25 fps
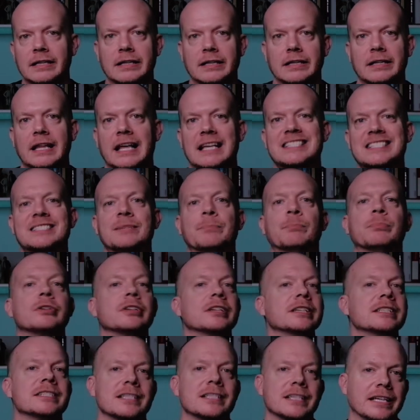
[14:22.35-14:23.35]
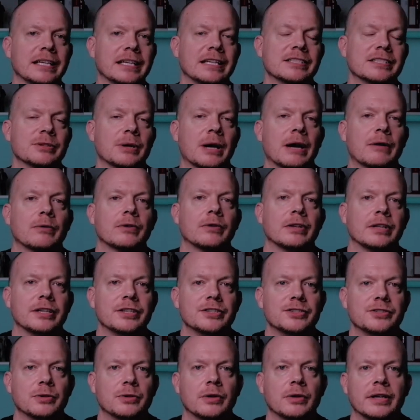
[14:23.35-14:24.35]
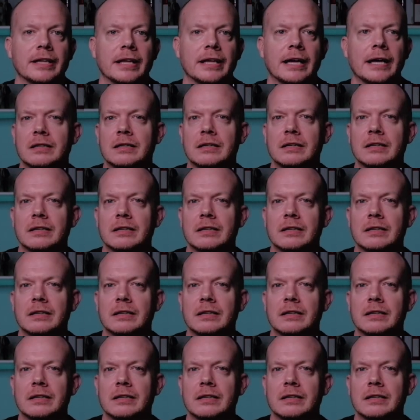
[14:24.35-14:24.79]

that simplicity. And so I really enjoy that.